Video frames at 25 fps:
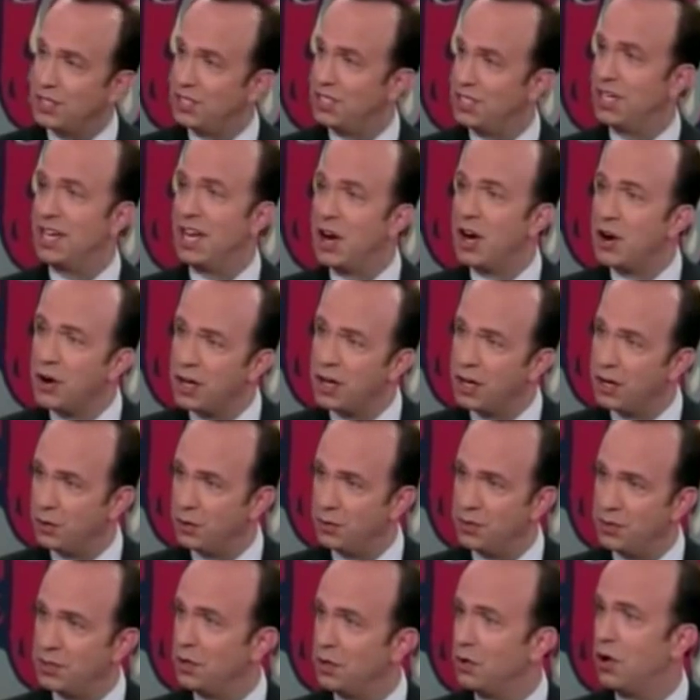that's what
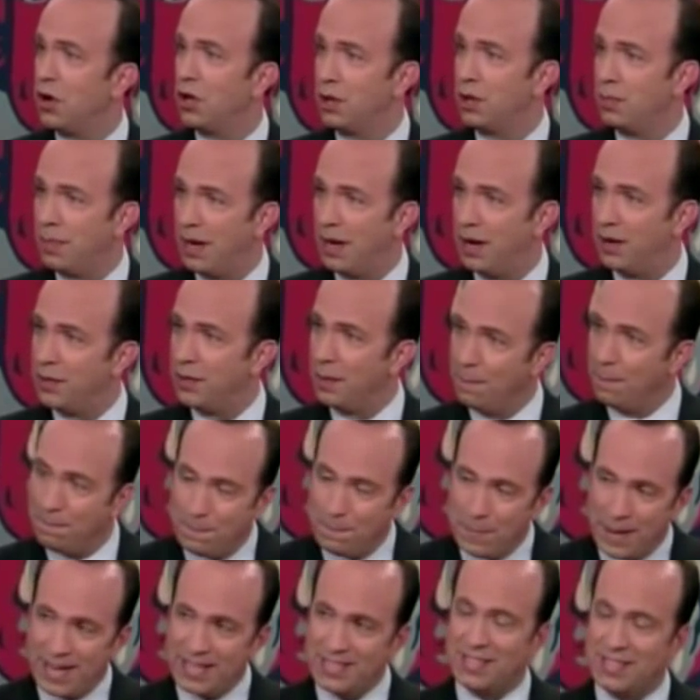scenarios are all about. The
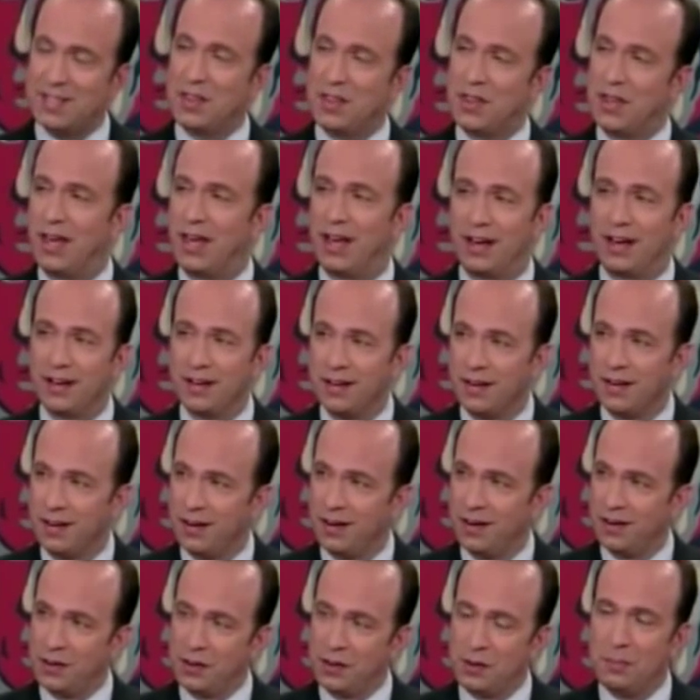best thing
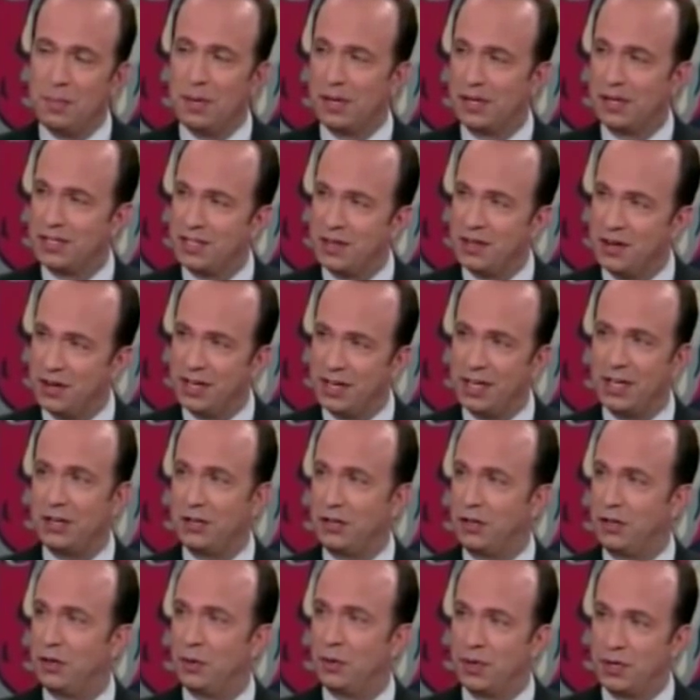that the military
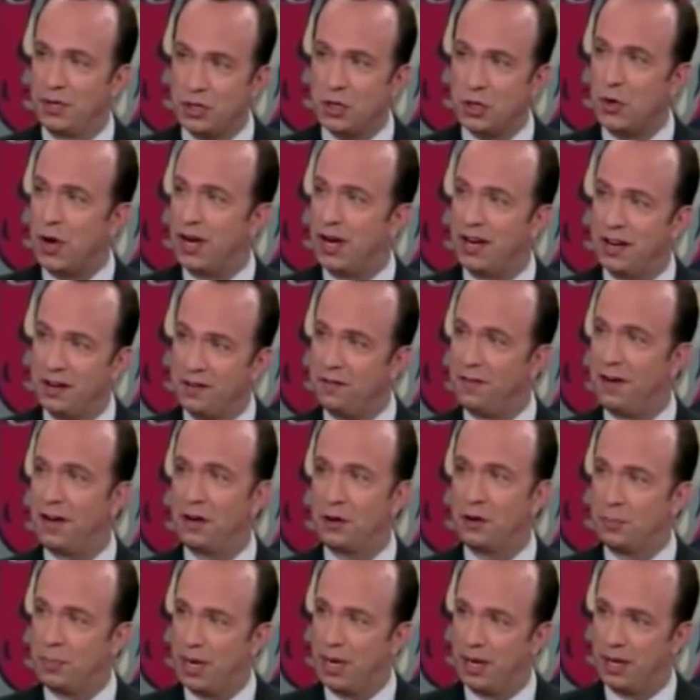can do when training a
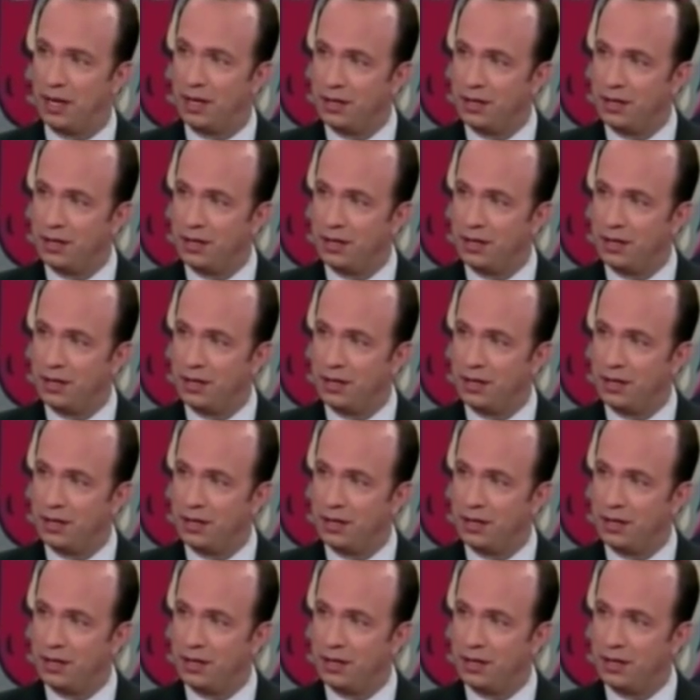fighter